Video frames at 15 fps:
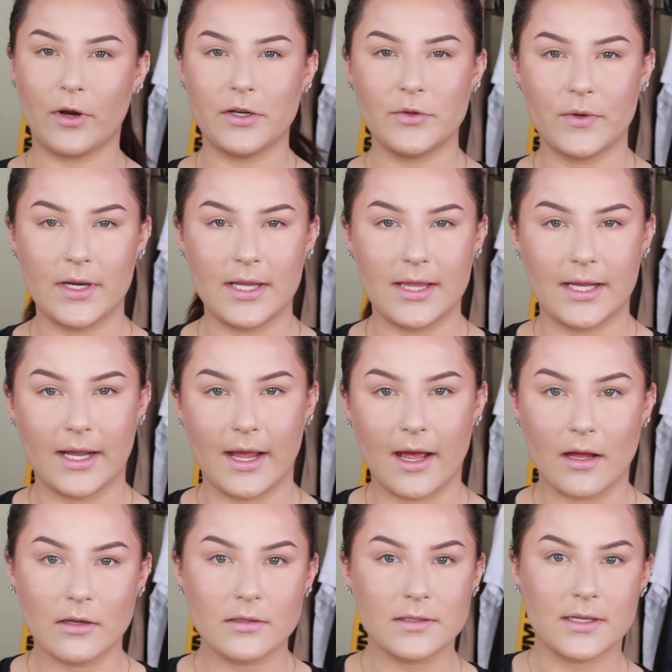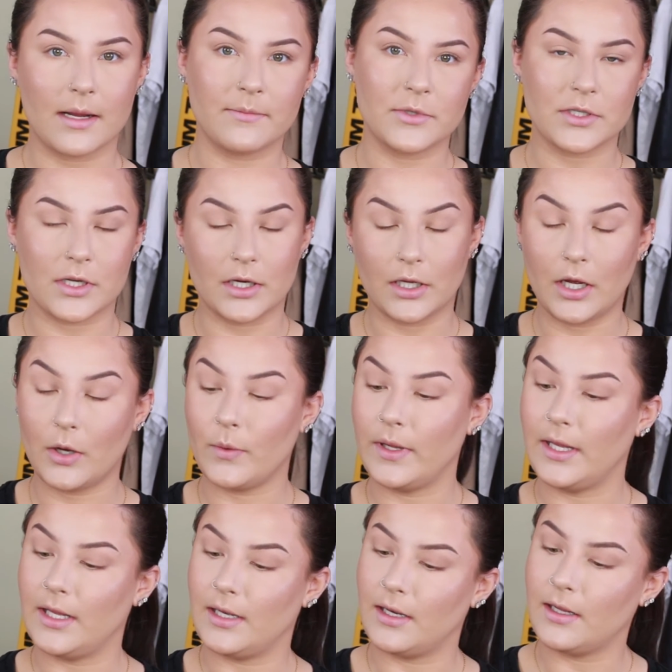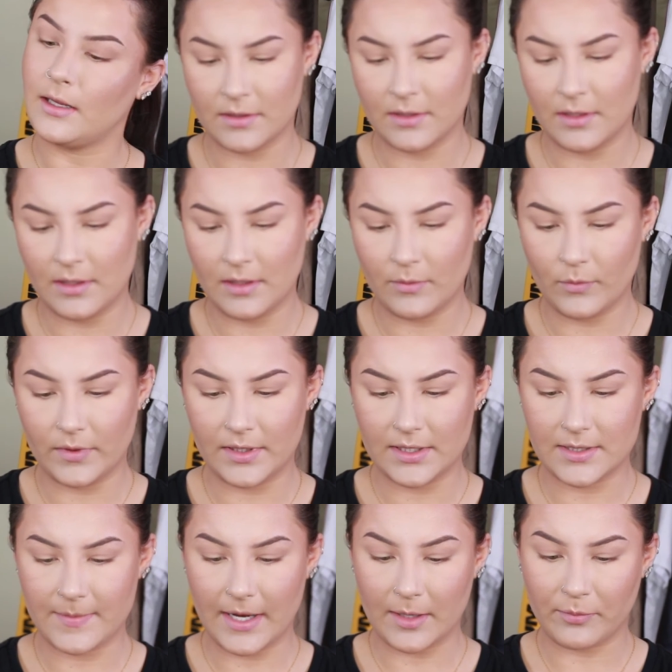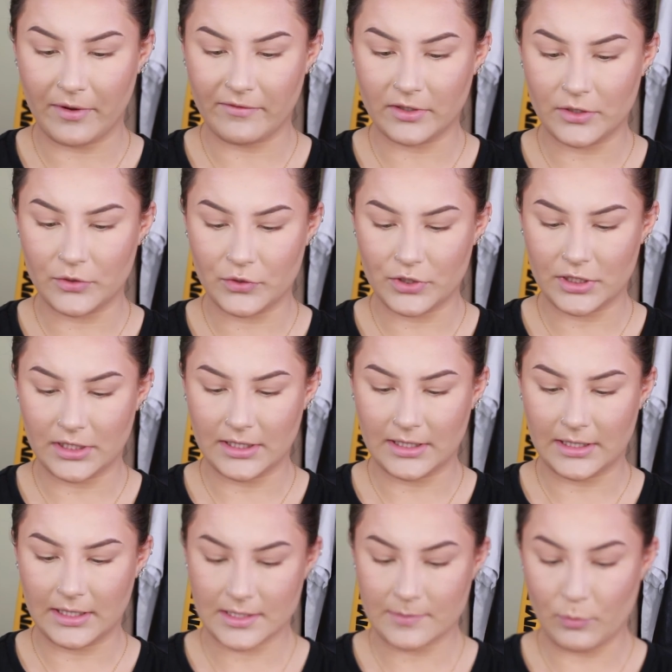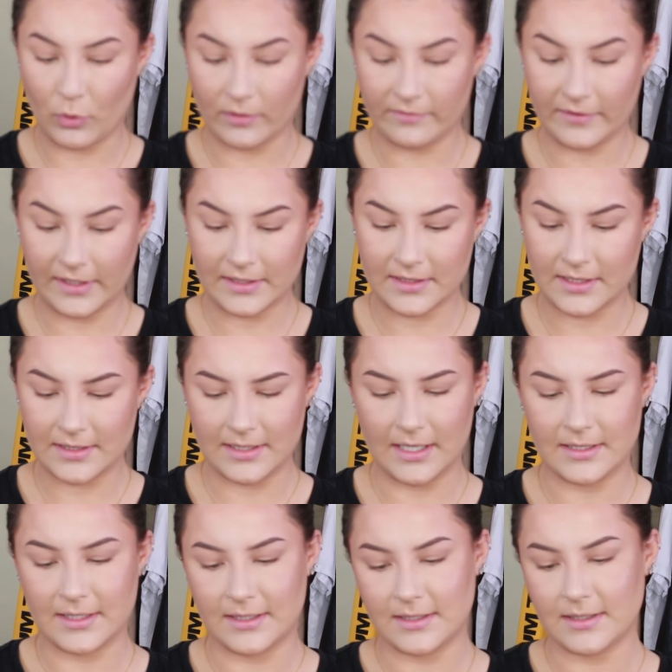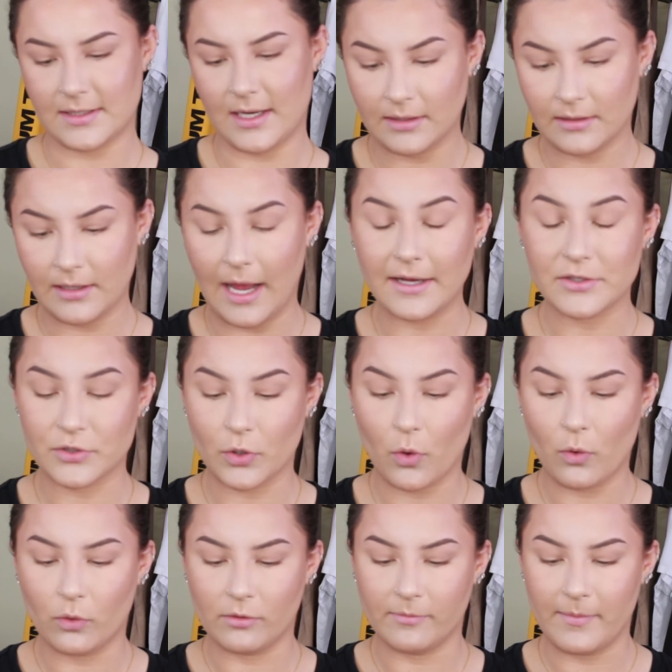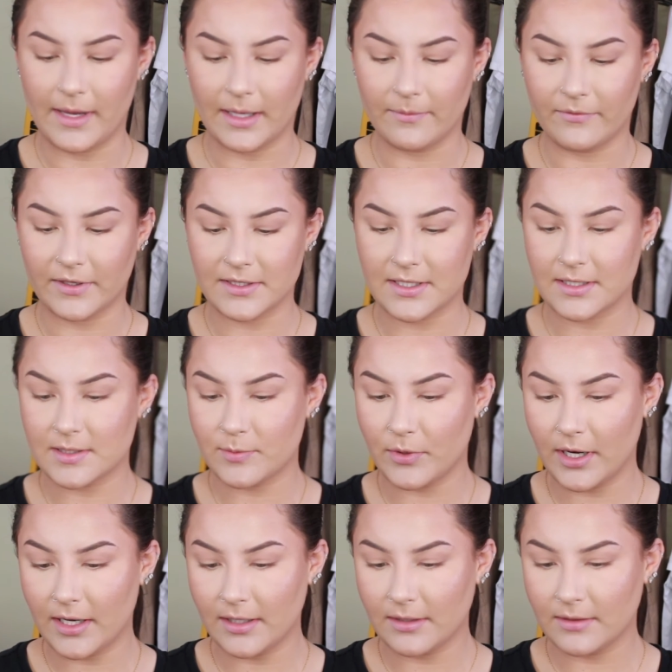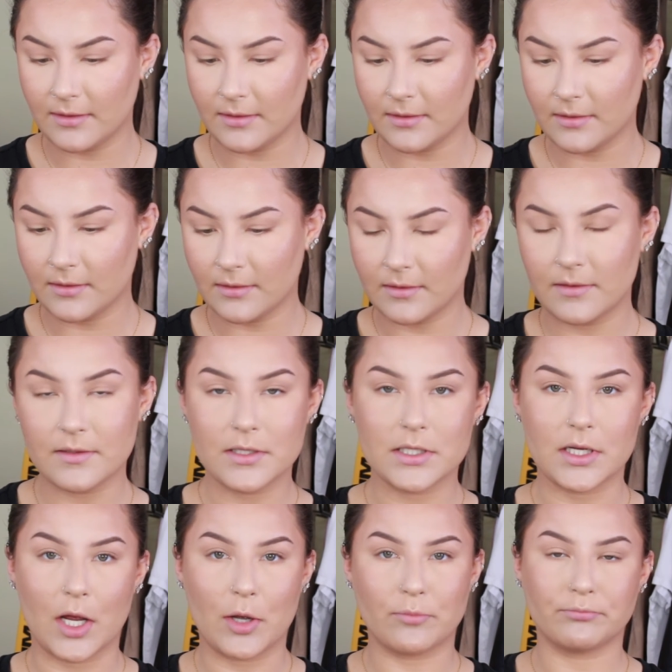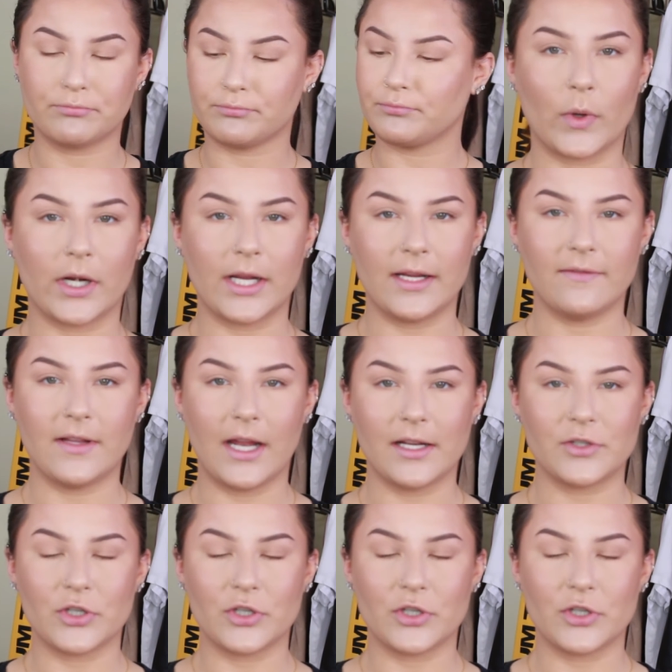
I do anything else, I'm just gonna go in with this Makeup Revolution Sport Fix. It says it's extra hold makeup fixing spray, so we're gonna give that a